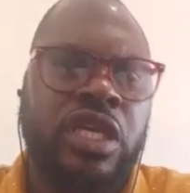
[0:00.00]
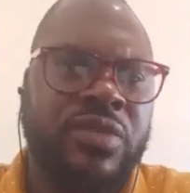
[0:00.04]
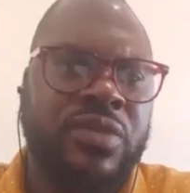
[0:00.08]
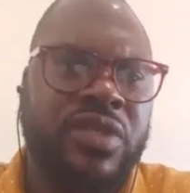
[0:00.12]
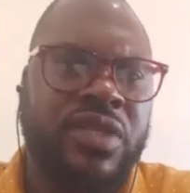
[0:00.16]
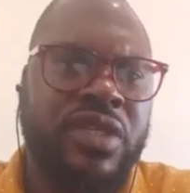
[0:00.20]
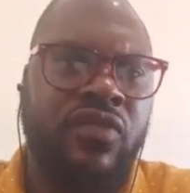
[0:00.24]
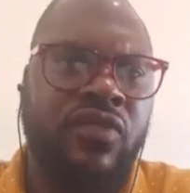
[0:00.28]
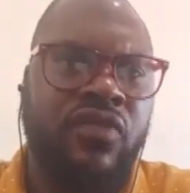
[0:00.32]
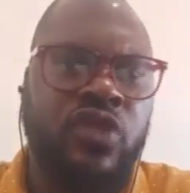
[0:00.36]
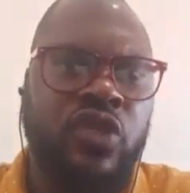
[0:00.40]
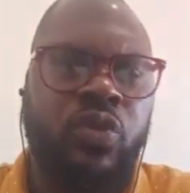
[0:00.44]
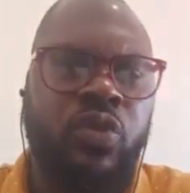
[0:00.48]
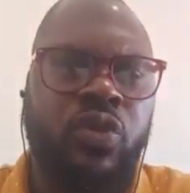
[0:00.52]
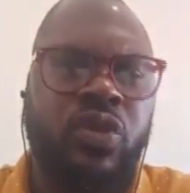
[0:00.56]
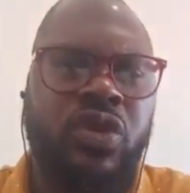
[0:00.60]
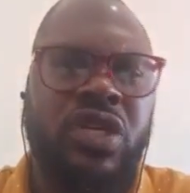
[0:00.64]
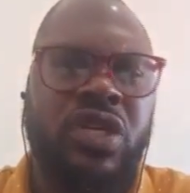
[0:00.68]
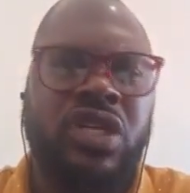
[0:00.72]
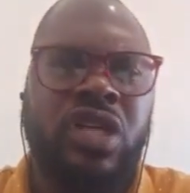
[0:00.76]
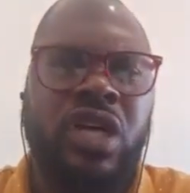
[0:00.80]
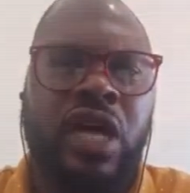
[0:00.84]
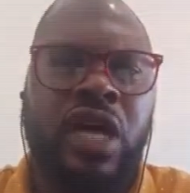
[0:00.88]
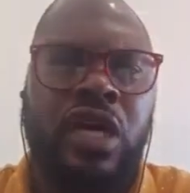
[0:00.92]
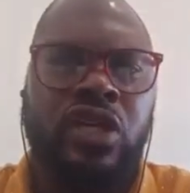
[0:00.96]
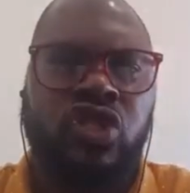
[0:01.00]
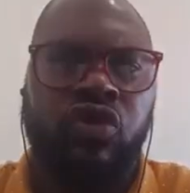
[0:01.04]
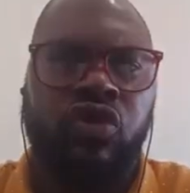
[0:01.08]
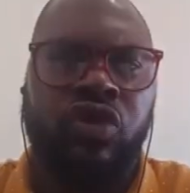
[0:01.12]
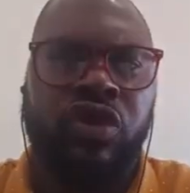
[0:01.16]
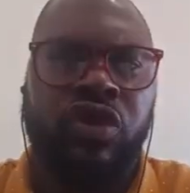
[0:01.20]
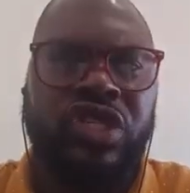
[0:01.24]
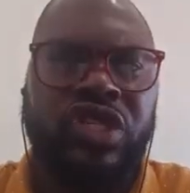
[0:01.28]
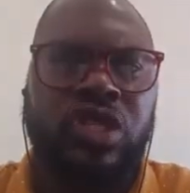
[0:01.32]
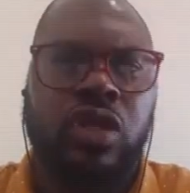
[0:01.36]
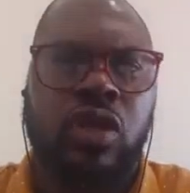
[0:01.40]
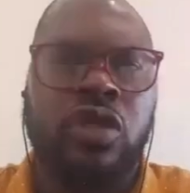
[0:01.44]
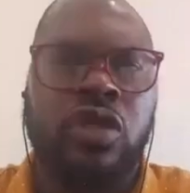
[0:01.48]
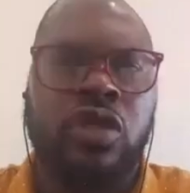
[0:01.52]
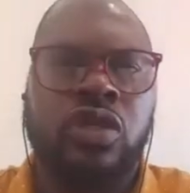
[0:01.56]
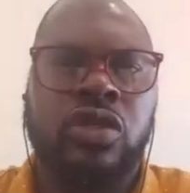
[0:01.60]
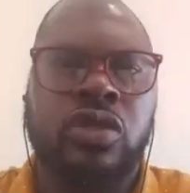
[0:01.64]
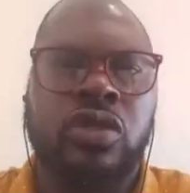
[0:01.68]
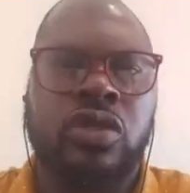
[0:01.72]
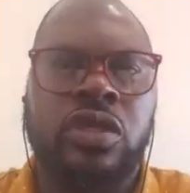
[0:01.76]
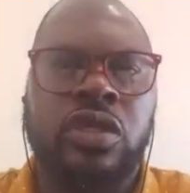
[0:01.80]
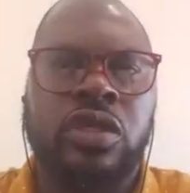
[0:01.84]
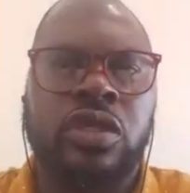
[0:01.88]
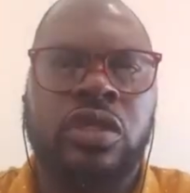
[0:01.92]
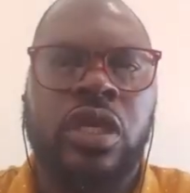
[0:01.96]
He himself was put under house arrest
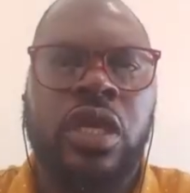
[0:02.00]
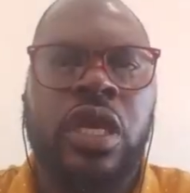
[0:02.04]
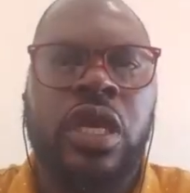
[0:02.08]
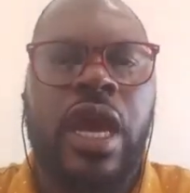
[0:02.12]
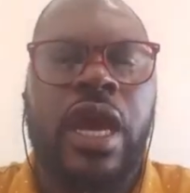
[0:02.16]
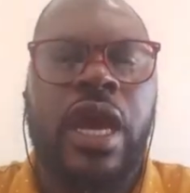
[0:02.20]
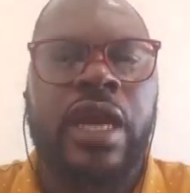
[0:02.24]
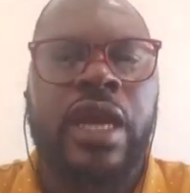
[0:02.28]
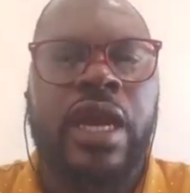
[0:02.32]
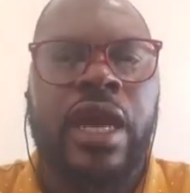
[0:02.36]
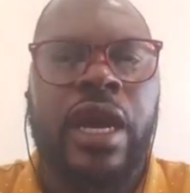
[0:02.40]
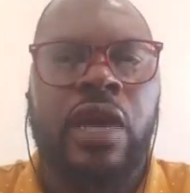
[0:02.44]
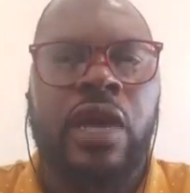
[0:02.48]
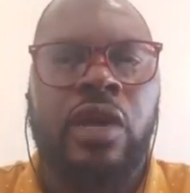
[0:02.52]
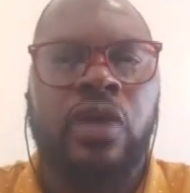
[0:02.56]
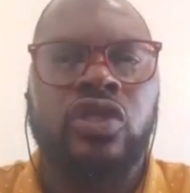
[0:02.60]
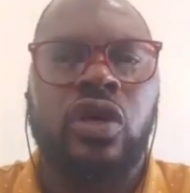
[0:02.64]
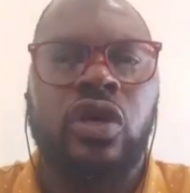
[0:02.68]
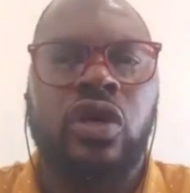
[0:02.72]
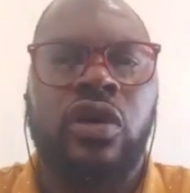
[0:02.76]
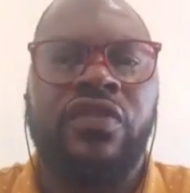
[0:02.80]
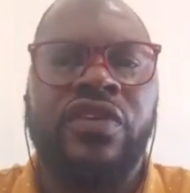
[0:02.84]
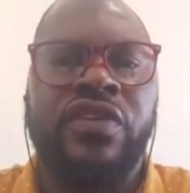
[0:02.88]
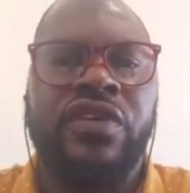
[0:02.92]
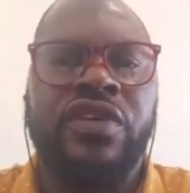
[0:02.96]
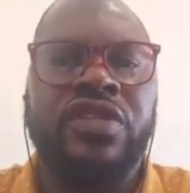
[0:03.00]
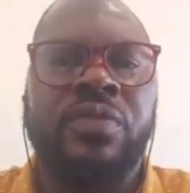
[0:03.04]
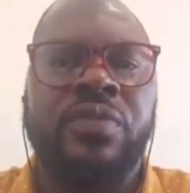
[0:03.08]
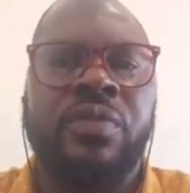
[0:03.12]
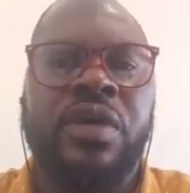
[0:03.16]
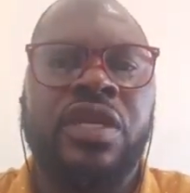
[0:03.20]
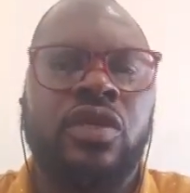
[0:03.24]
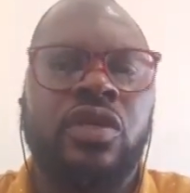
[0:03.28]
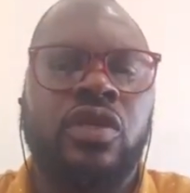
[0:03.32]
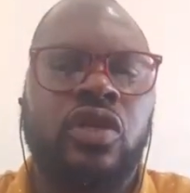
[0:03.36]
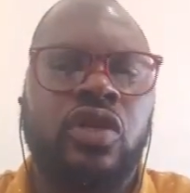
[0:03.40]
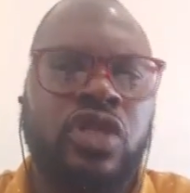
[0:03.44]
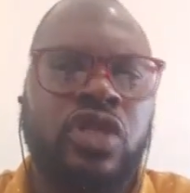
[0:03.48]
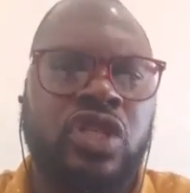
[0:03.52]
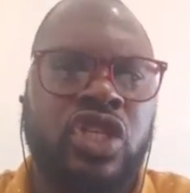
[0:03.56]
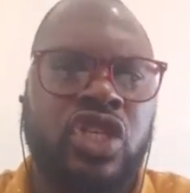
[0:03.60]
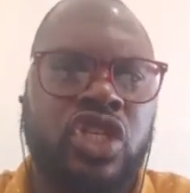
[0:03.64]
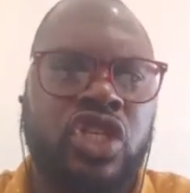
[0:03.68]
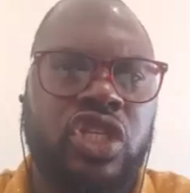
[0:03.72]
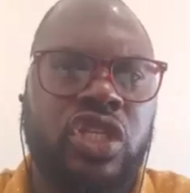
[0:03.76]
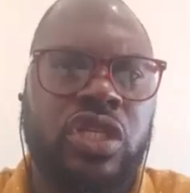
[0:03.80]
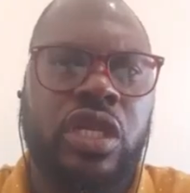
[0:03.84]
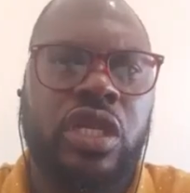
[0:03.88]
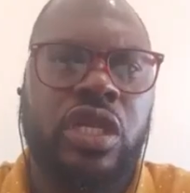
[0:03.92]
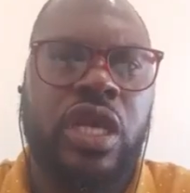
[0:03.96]
on account of his medical
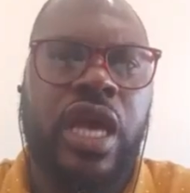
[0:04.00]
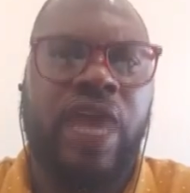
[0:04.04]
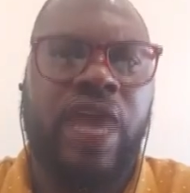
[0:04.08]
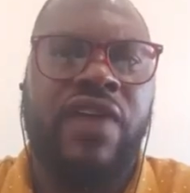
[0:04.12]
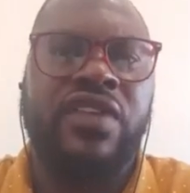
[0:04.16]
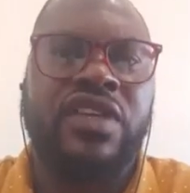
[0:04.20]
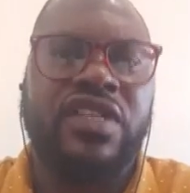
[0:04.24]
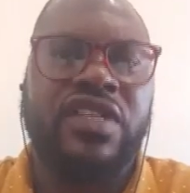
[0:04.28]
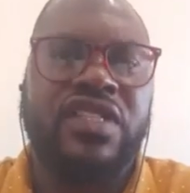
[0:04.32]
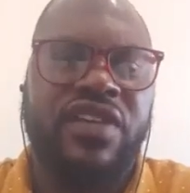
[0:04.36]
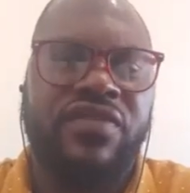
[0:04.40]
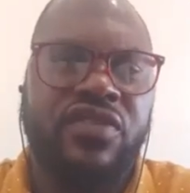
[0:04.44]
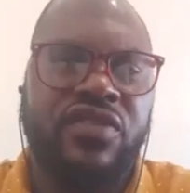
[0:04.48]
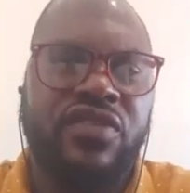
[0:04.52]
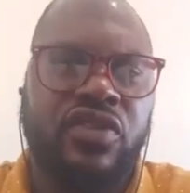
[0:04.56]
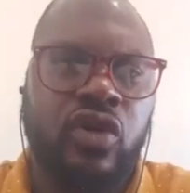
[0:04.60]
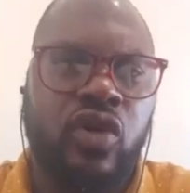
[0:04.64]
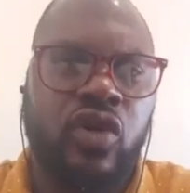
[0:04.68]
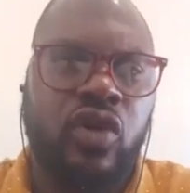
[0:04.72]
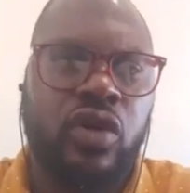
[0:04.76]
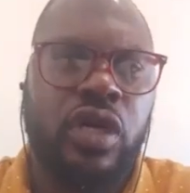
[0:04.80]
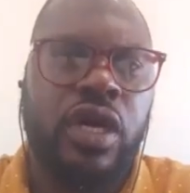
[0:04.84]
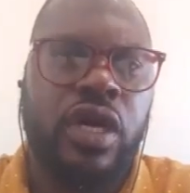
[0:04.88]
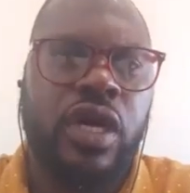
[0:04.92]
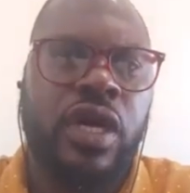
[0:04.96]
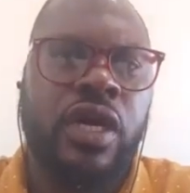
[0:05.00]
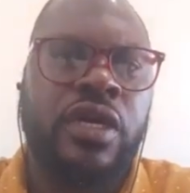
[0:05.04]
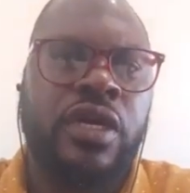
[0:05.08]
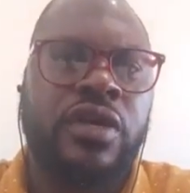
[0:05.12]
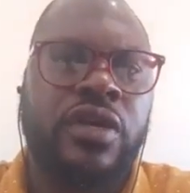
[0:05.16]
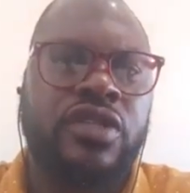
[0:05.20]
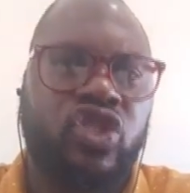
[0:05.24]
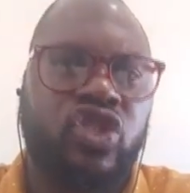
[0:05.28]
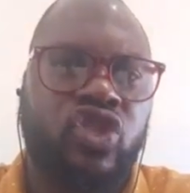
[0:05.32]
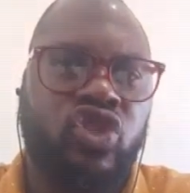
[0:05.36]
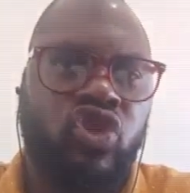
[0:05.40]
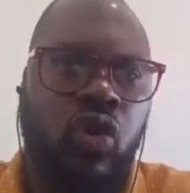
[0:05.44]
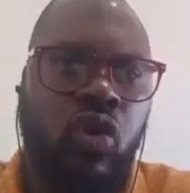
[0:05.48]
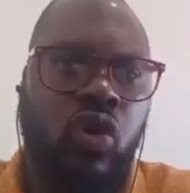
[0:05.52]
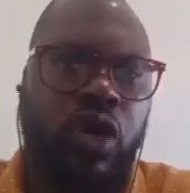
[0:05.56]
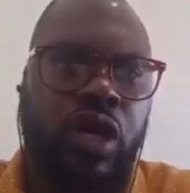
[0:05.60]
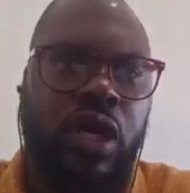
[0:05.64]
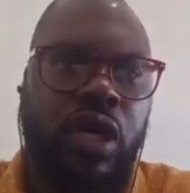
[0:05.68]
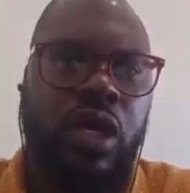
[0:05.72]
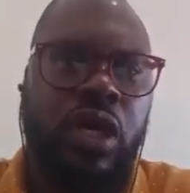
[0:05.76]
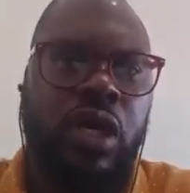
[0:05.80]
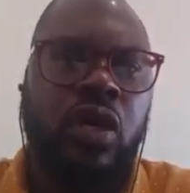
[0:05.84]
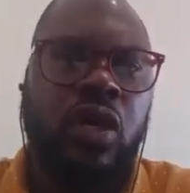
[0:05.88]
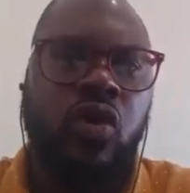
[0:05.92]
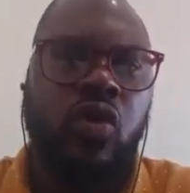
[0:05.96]
condition, having suffered a
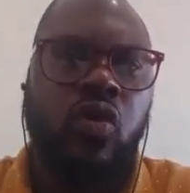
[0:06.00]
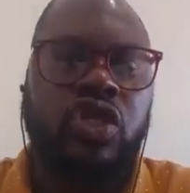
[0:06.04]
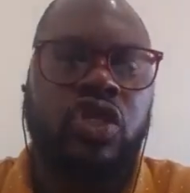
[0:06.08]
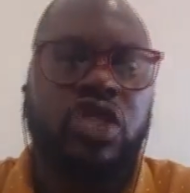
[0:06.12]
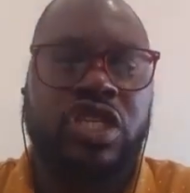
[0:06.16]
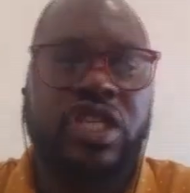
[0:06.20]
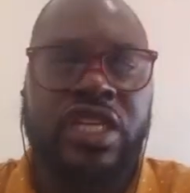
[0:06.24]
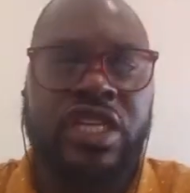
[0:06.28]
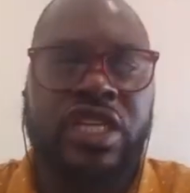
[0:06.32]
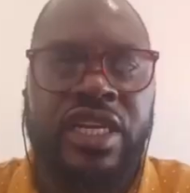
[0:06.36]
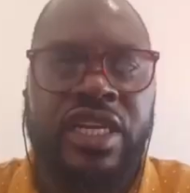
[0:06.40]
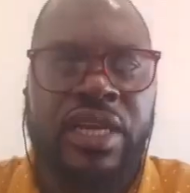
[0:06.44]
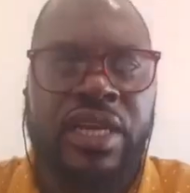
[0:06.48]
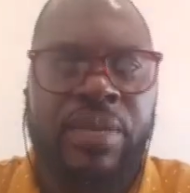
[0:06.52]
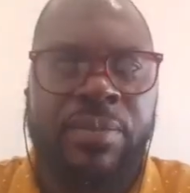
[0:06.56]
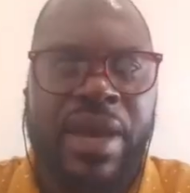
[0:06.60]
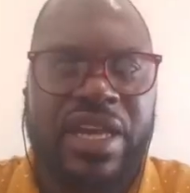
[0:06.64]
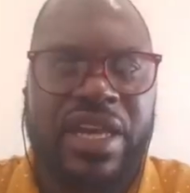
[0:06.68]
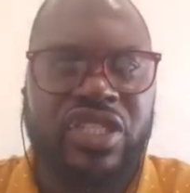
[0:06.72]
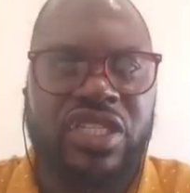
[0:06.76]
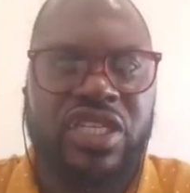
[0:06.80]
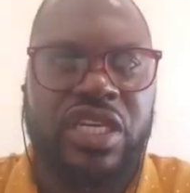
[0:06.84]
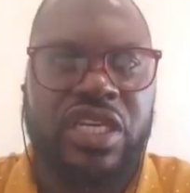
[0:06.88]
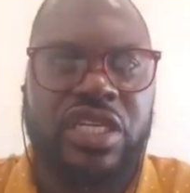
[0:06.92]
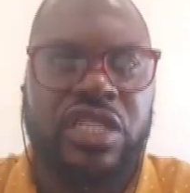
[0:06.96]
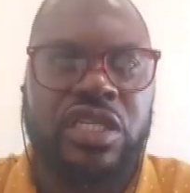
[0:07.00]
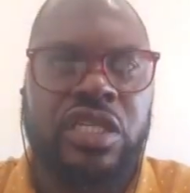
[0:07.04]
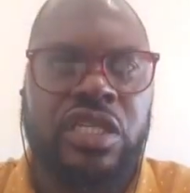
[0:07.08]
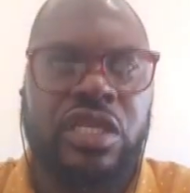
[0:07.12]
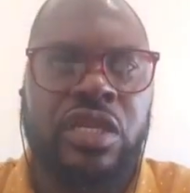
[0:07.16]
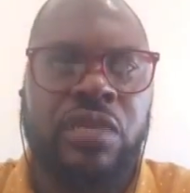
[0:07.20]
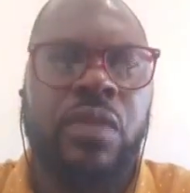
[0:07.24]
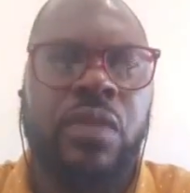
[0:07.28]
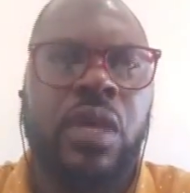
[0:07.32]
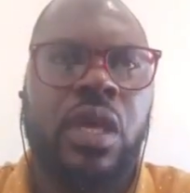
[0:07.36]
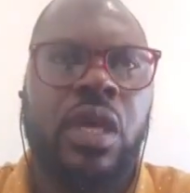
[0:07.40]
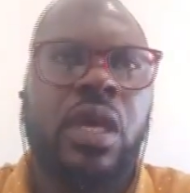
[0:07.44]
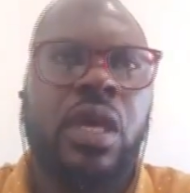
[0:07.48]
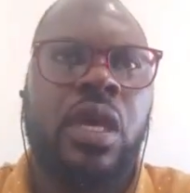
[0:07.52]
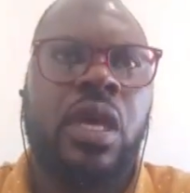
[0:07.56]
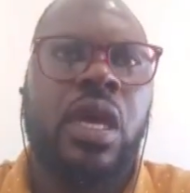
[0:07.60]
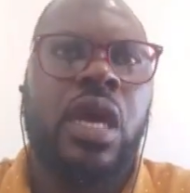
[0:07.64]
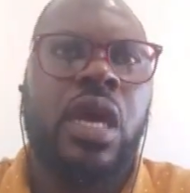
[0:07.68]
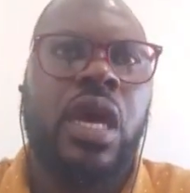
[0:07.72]
stroke, which had incapacitated him.